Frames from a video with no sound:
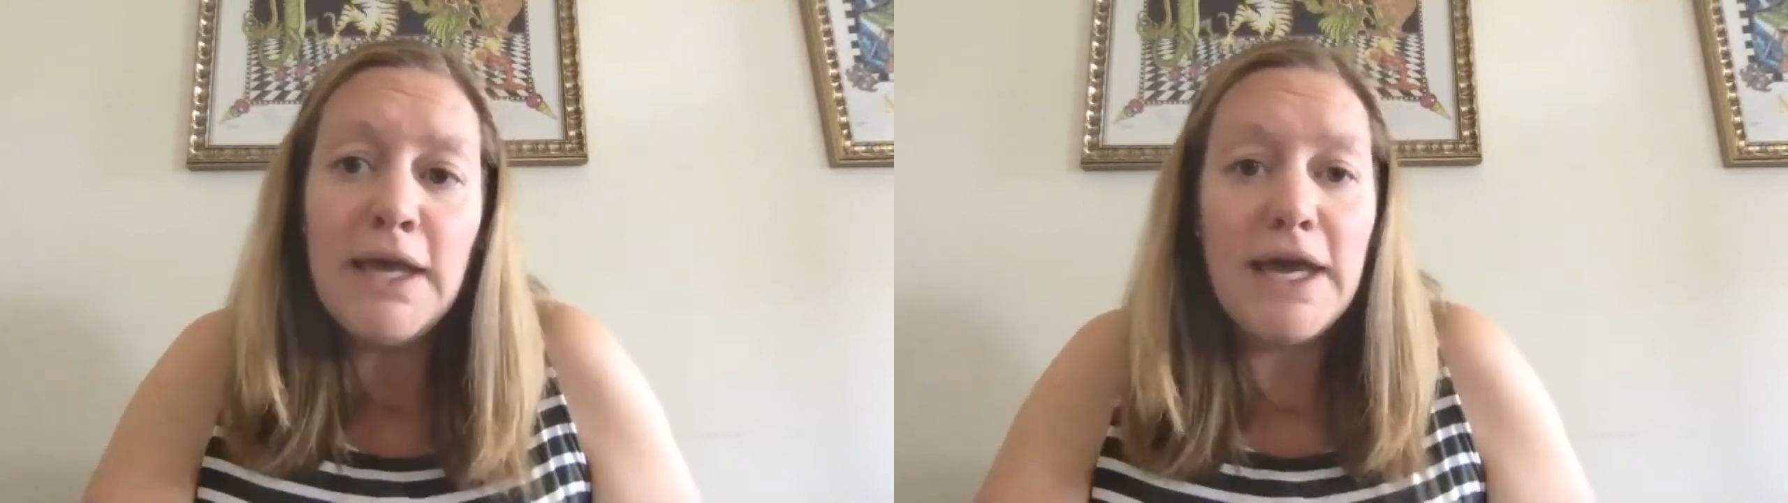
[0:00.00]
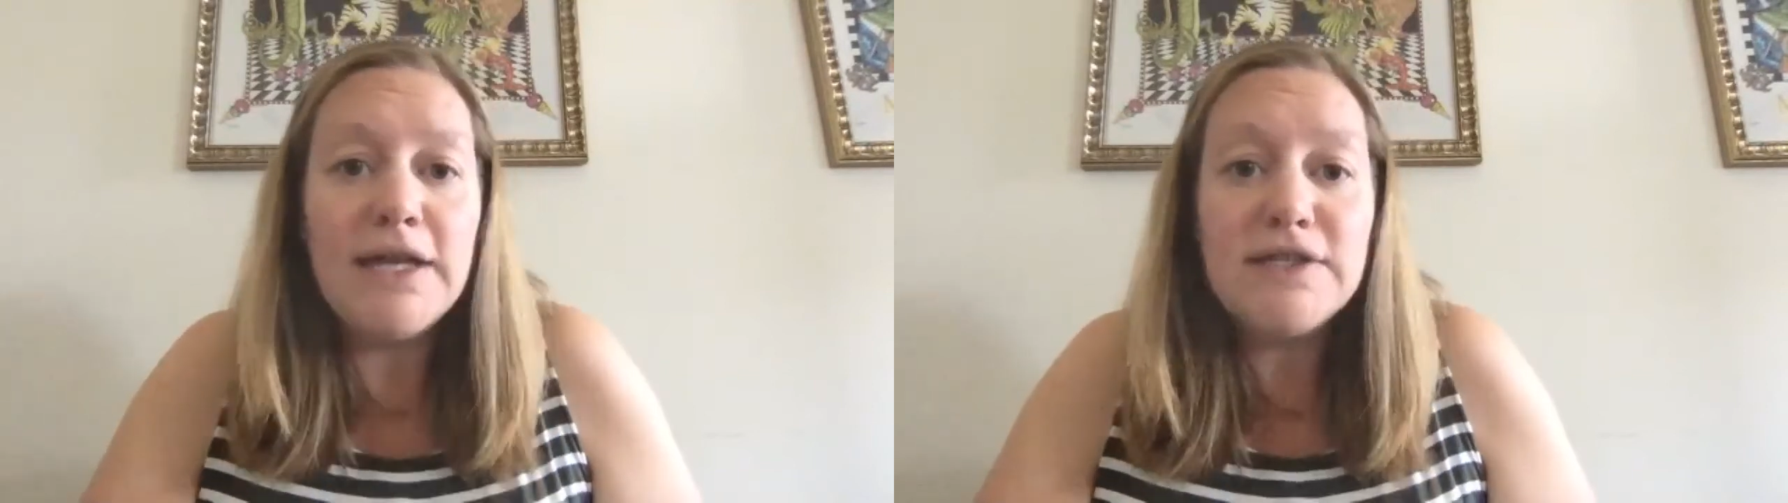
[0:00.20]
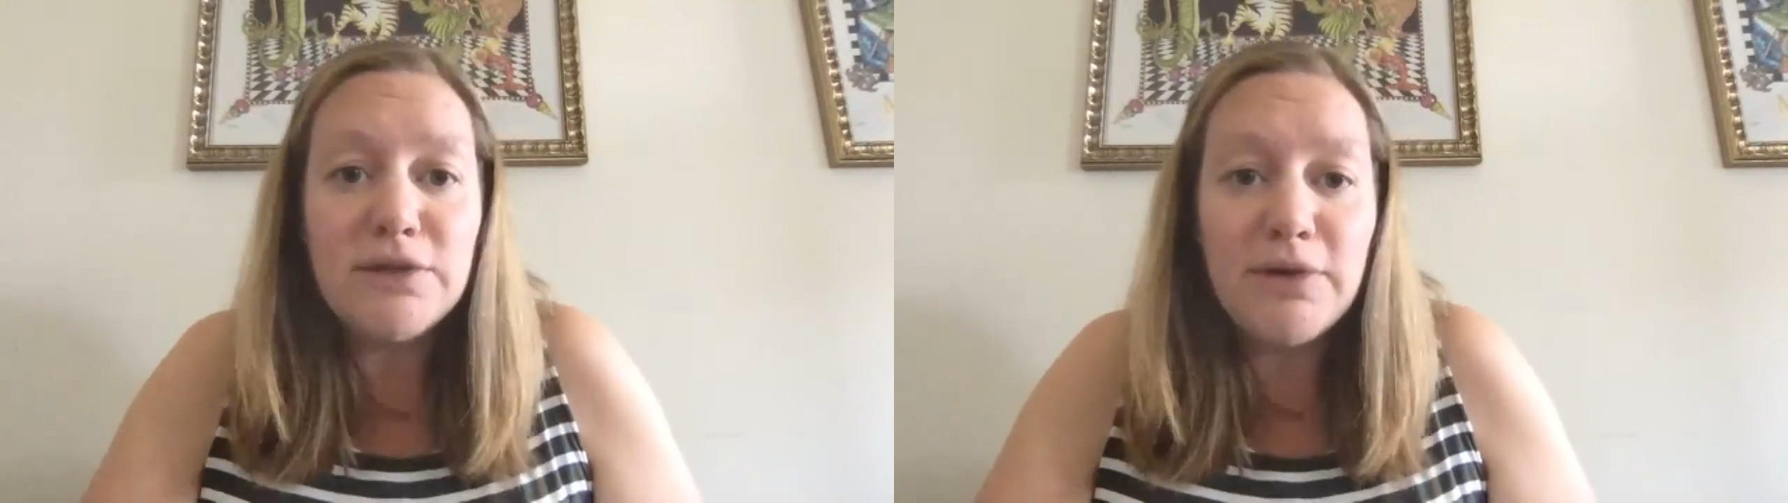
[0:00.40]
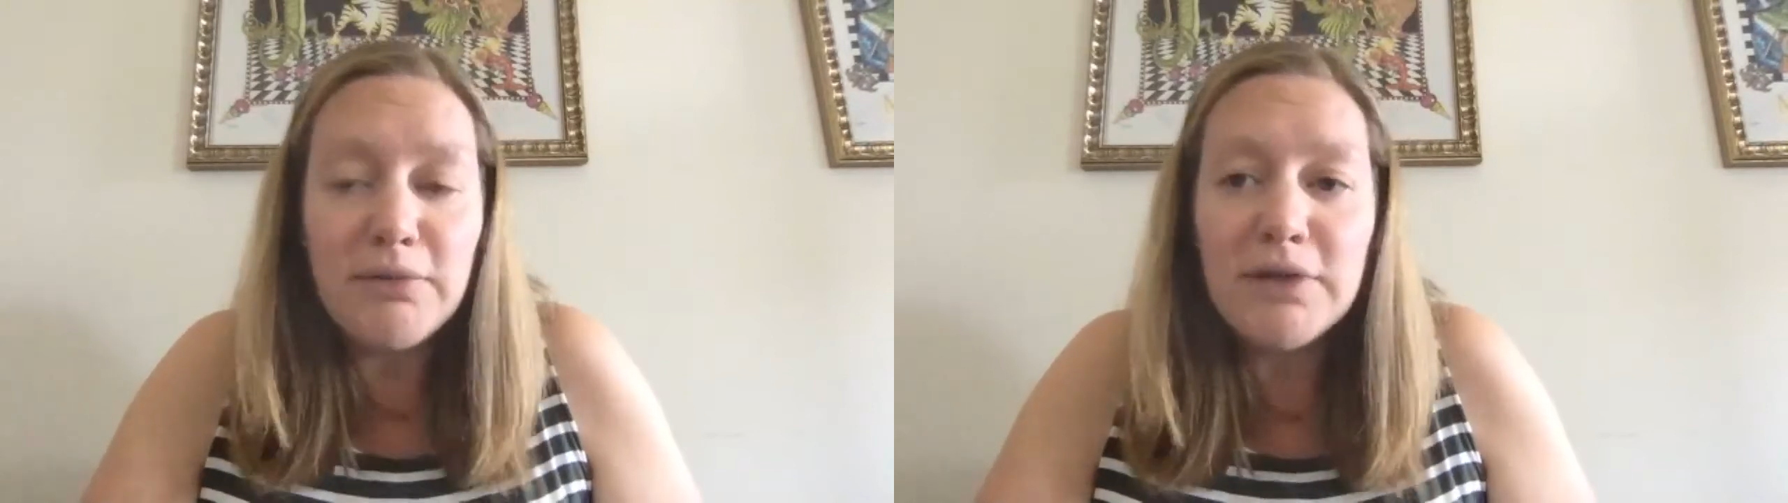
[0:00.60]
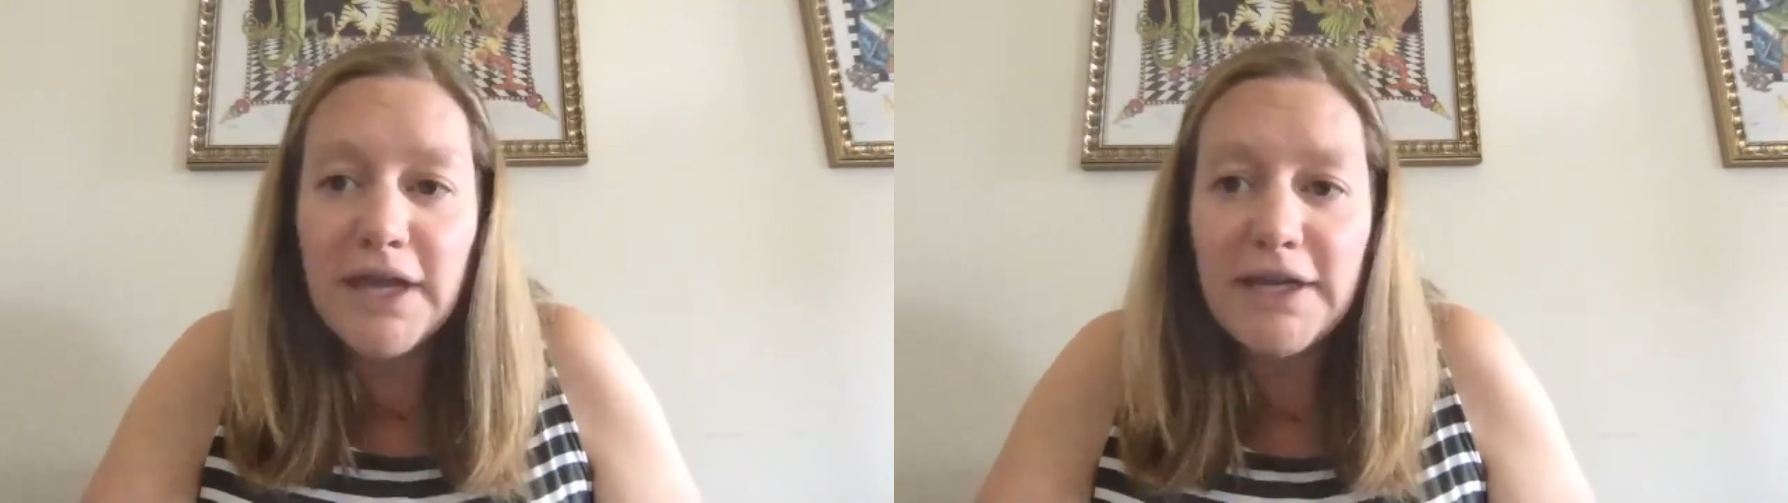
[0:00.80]
And so I
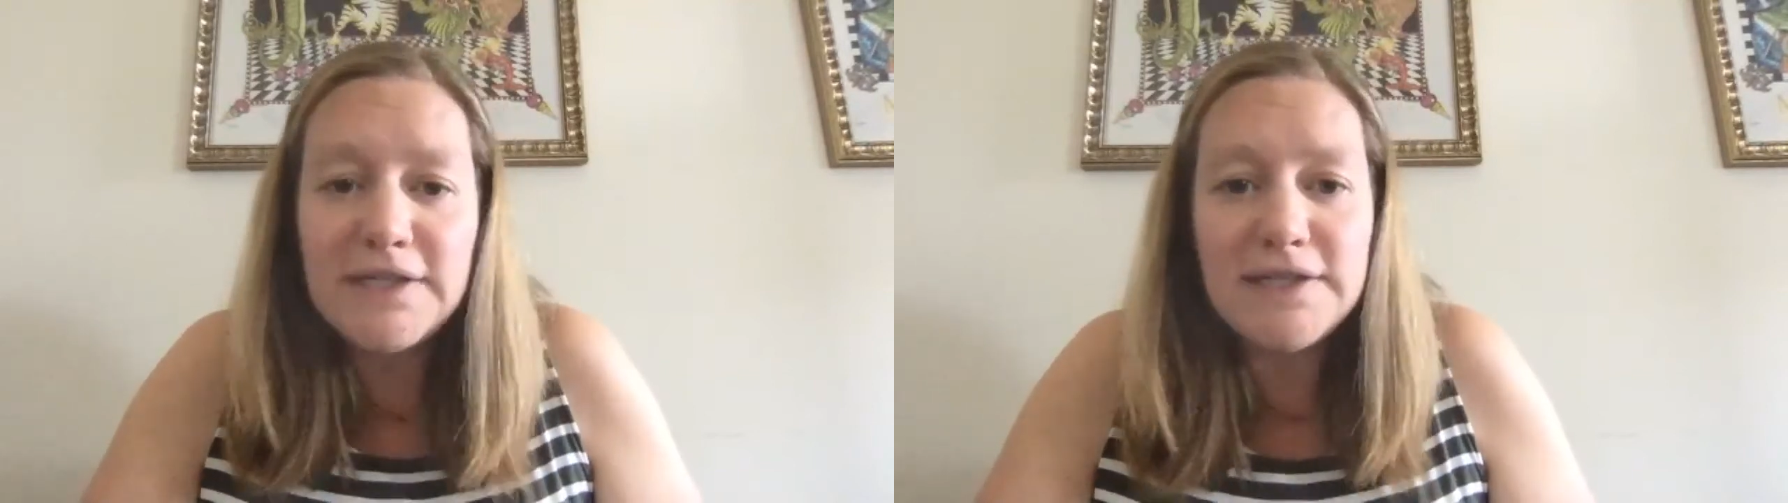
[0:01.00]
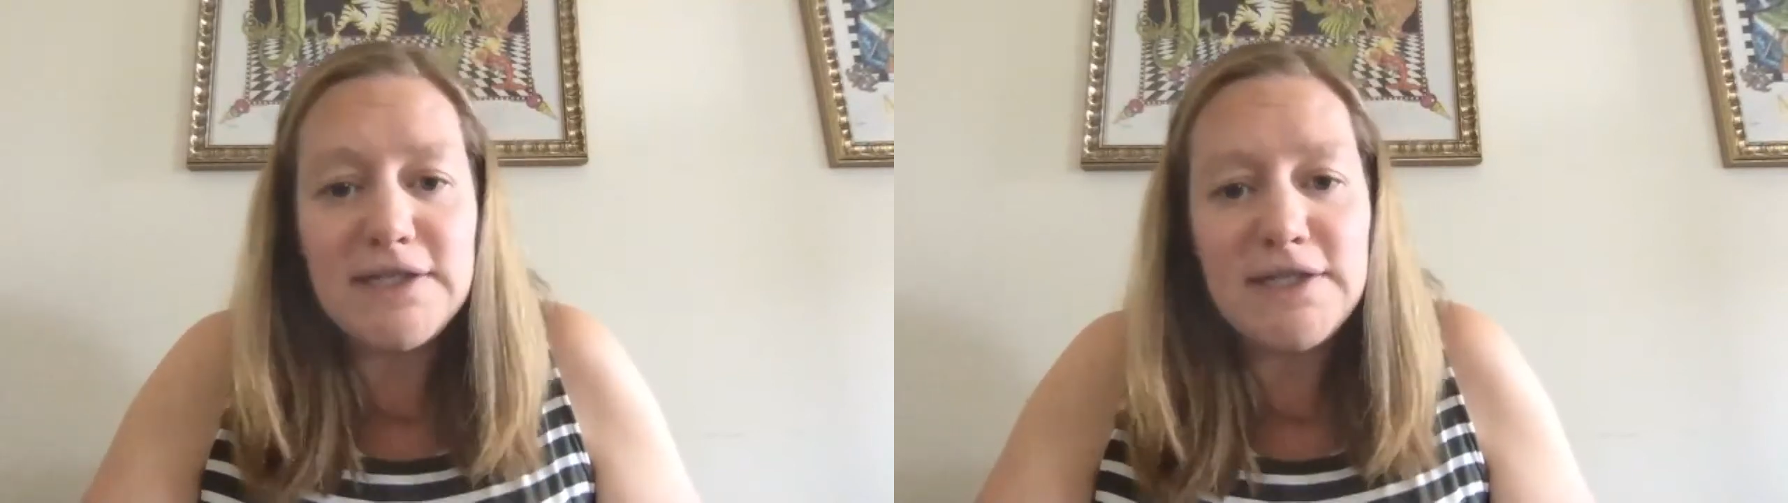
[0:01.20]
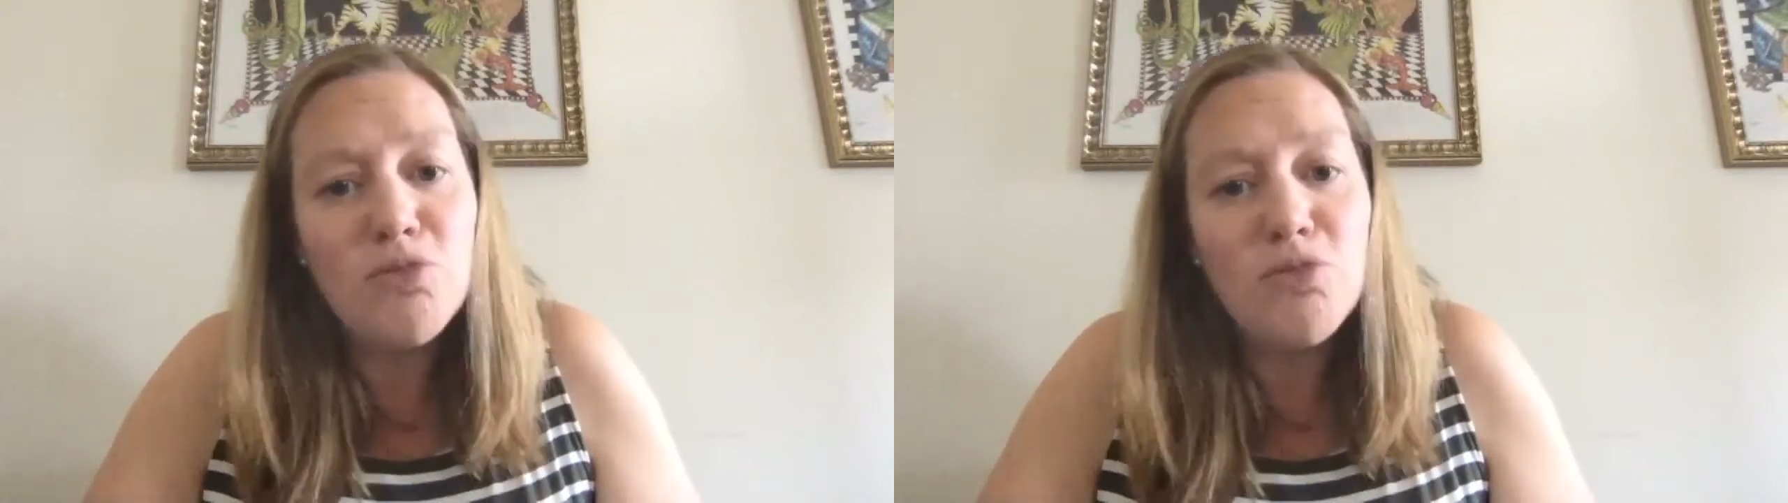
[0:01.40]
would like to see